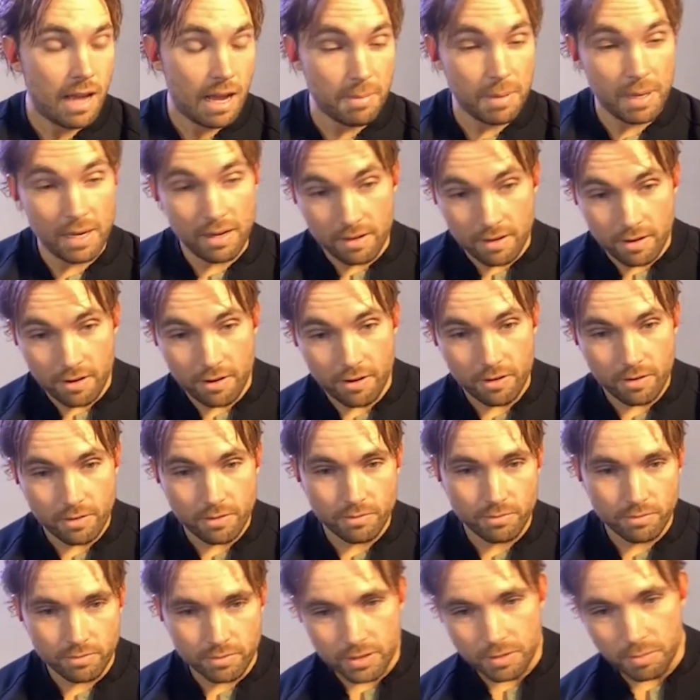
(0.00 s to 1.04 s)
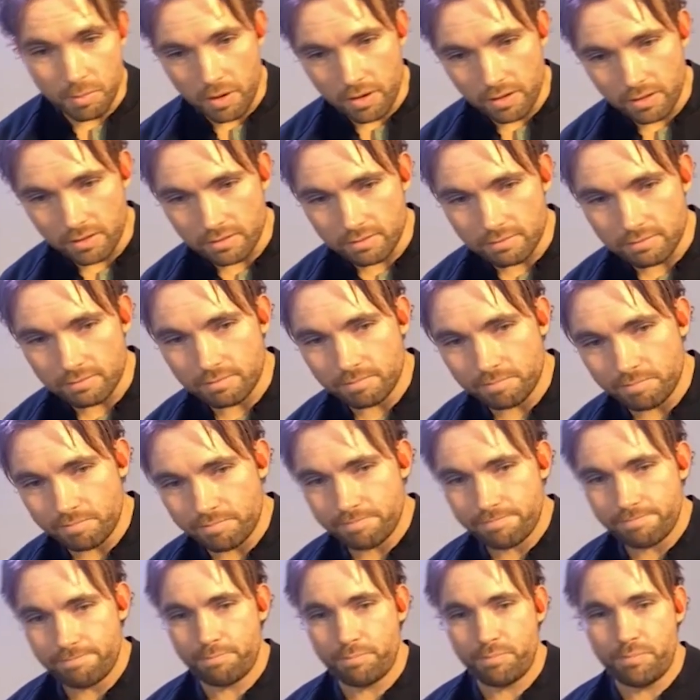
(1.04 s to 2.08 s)
I mean, smart
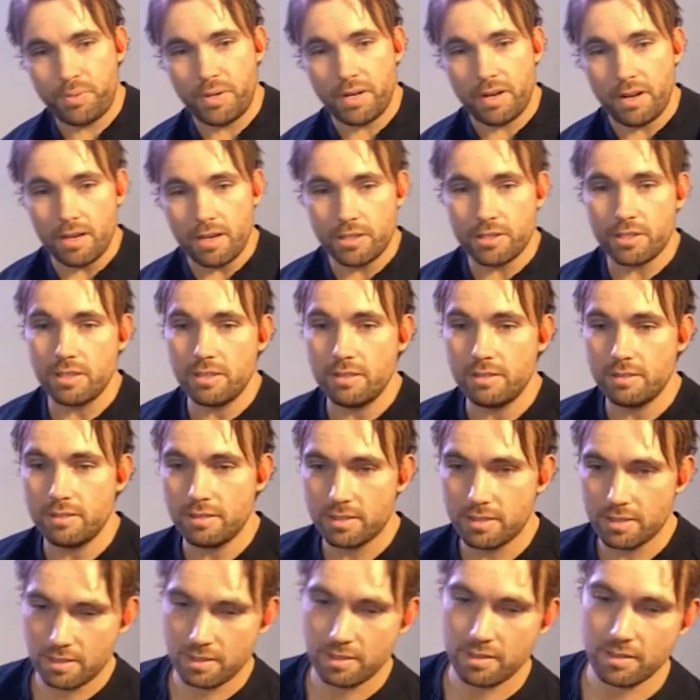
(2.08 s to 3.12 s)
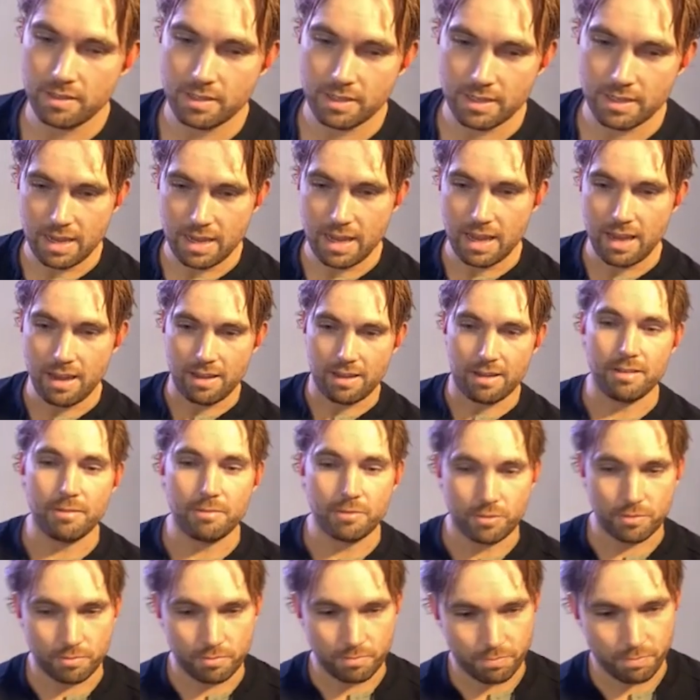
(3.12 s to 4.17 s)
productions and
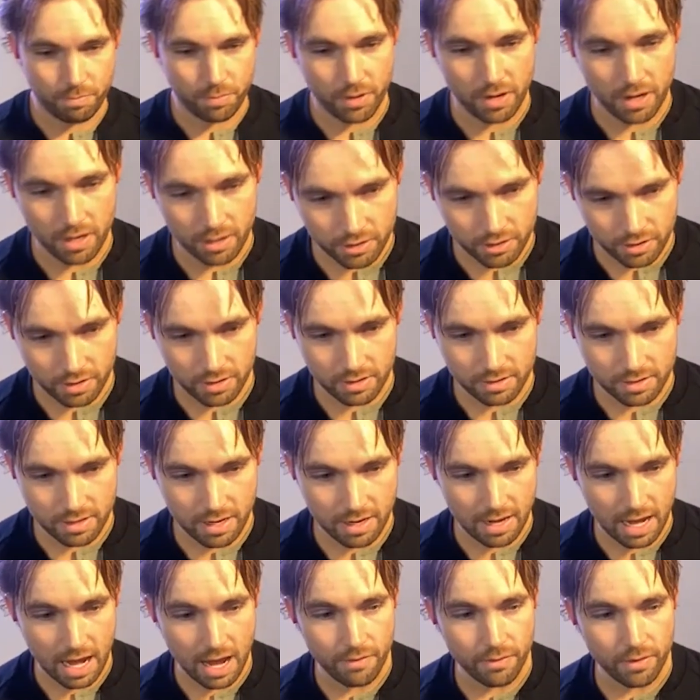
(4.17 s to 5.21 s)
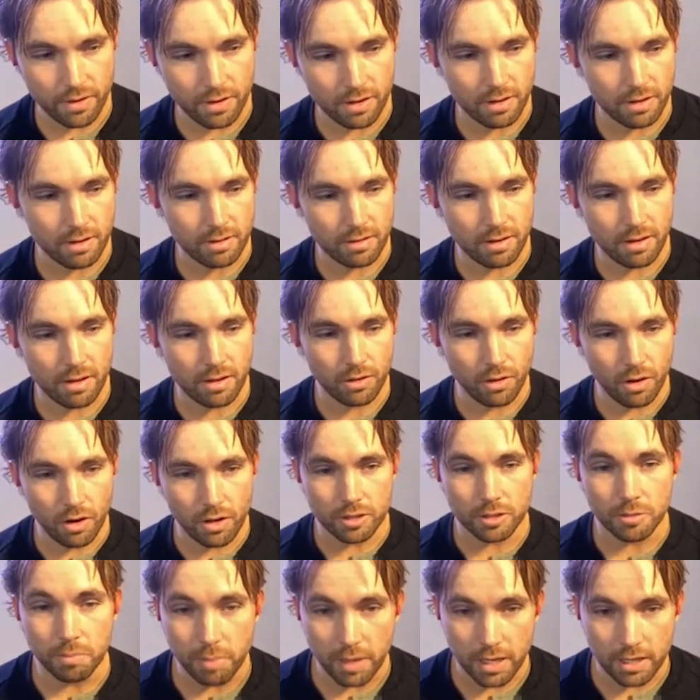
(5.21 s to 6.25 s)
productions that have a
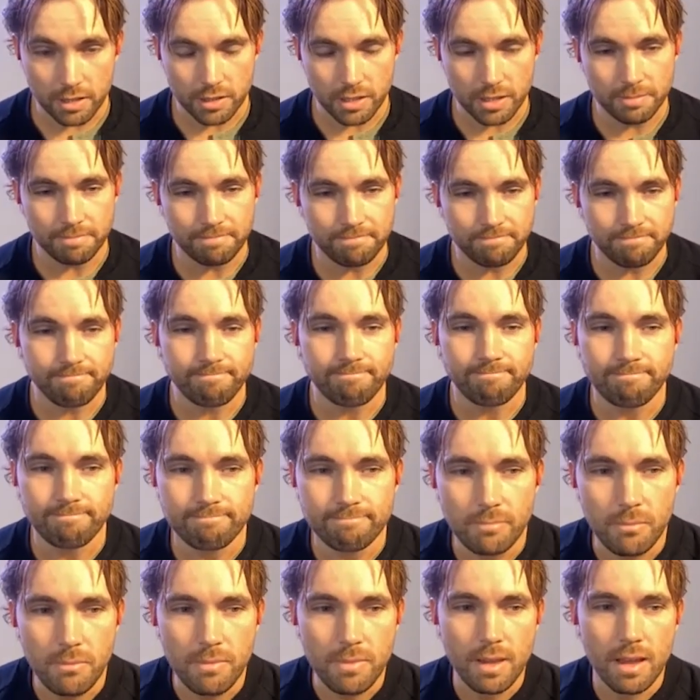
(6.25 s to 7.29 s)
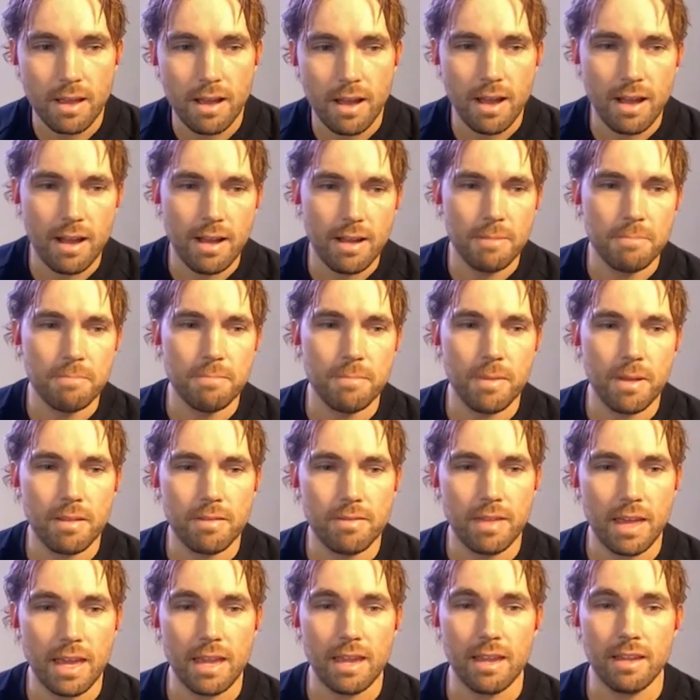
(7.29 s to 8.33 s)
large budget,
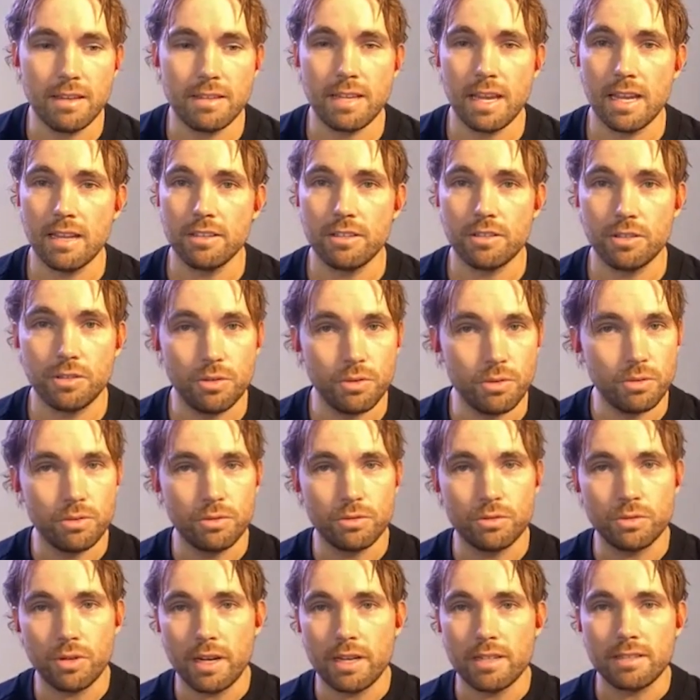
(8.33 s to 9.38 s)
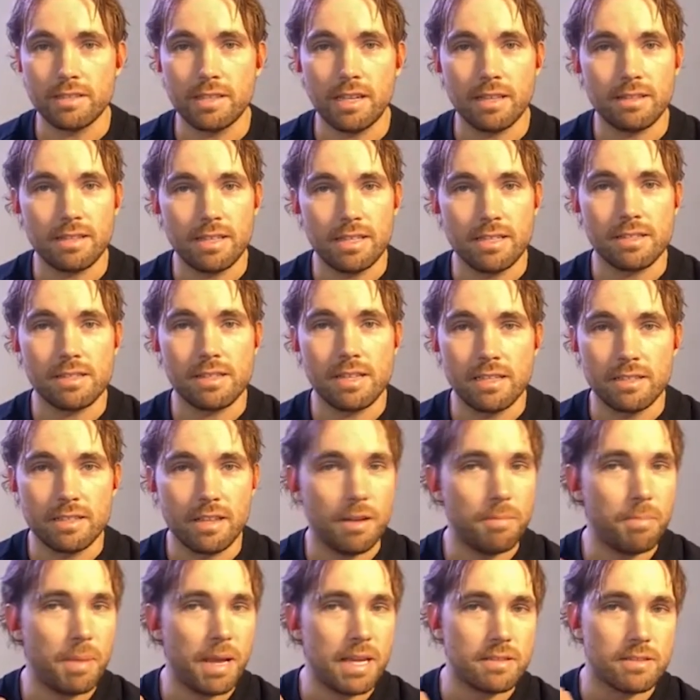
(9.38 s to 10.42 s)
they tend to try to set these things
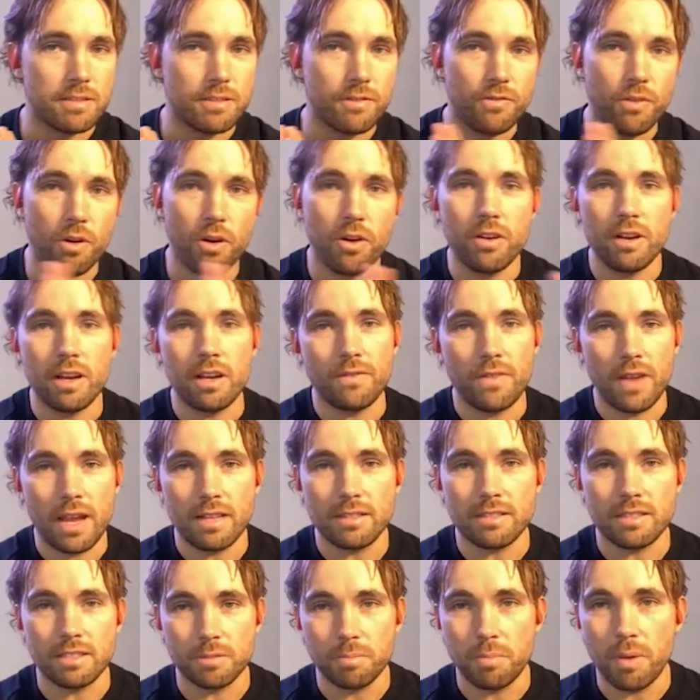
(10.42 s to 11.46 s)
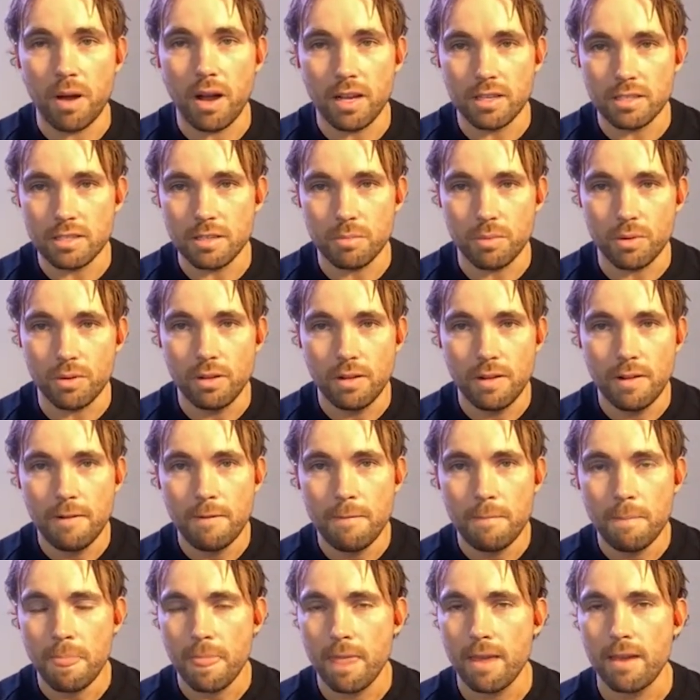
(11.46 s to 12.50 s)
up as far in advance as possible.
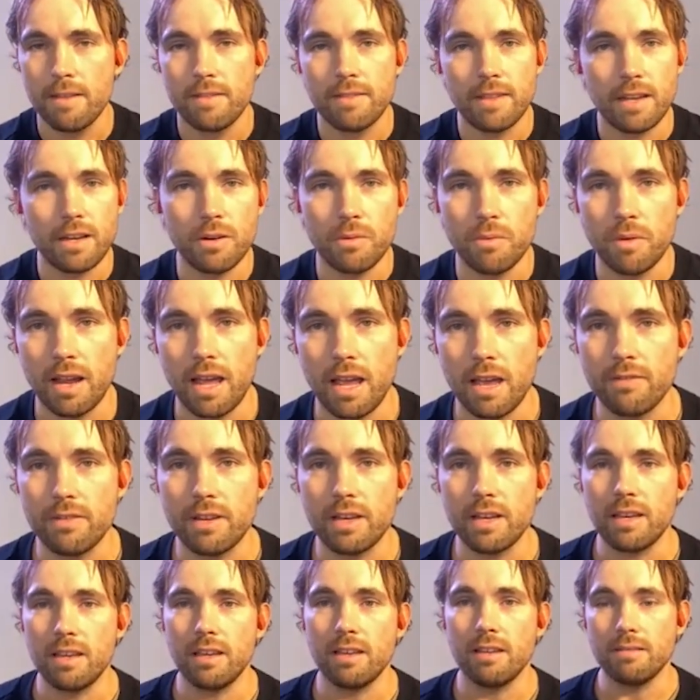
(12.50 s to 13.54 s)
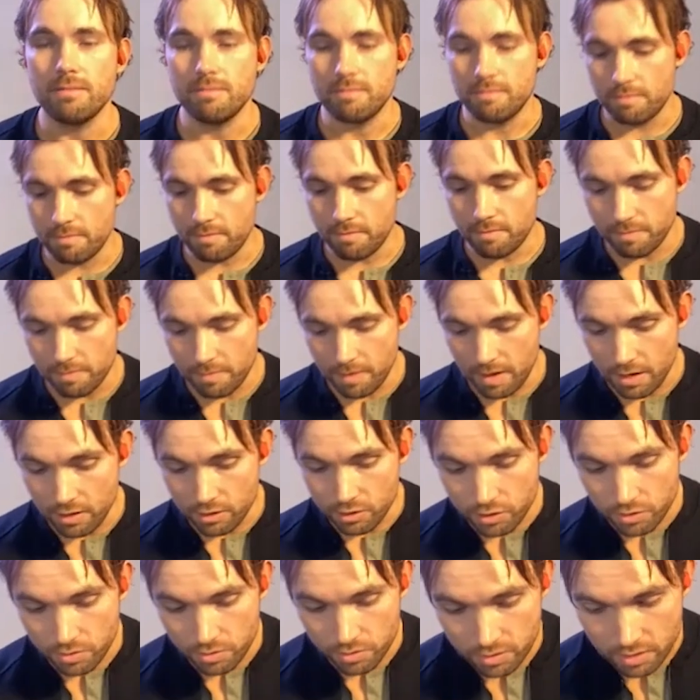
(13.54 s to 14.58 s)
They don't want to have any
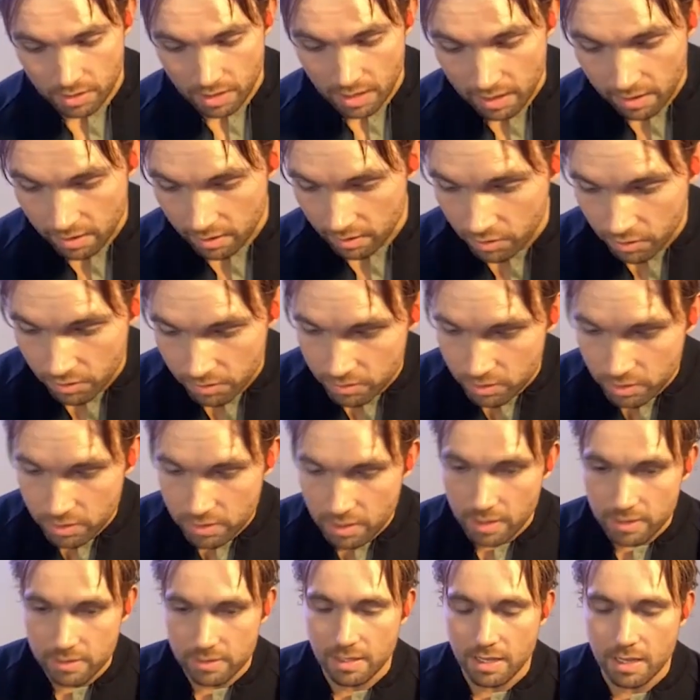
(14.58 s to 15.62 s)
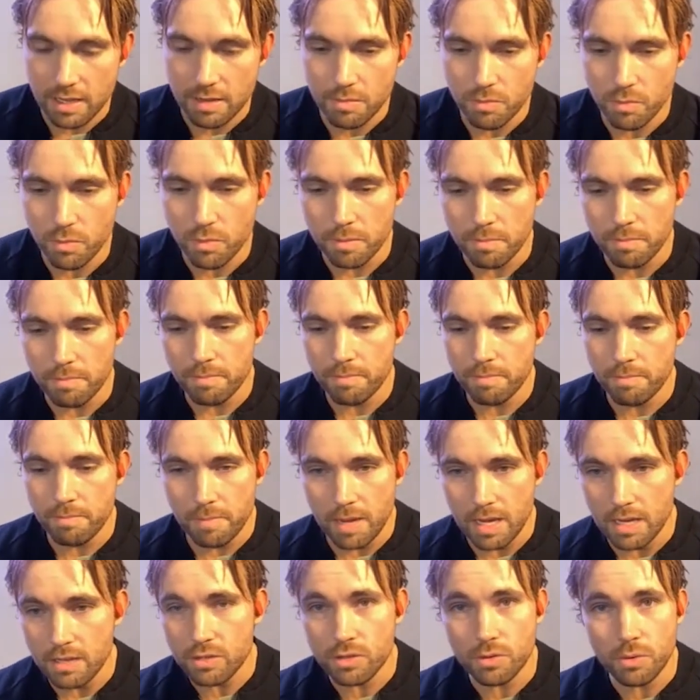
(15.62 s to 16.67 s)
issues, and a good stunt team will
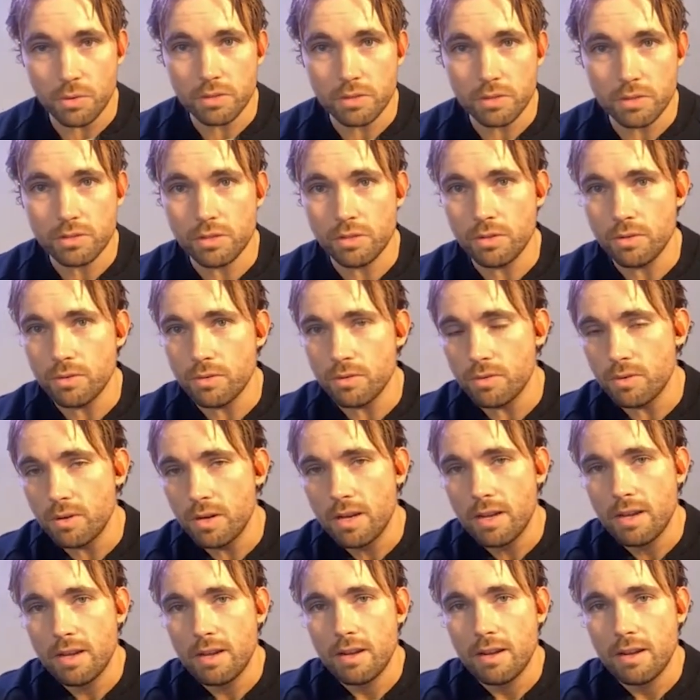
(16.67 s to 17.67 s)
make sure to